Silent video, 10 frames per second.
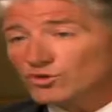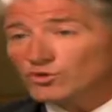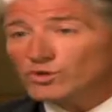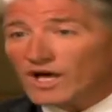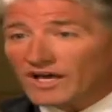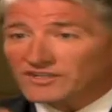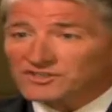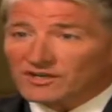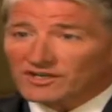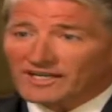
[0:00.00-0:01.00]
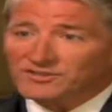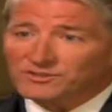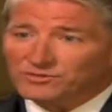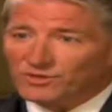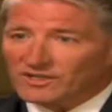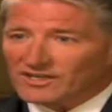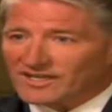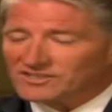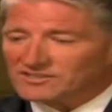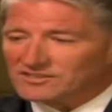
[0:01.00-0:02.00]
"You lie," shouted at you during a
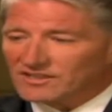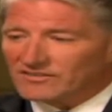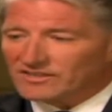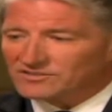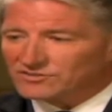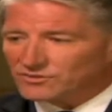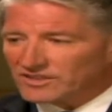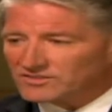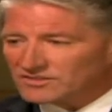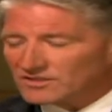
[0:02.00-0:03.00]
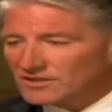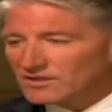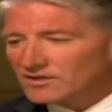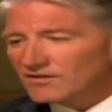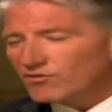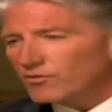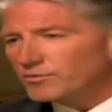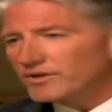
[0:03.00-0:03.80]
nationally televised address, and former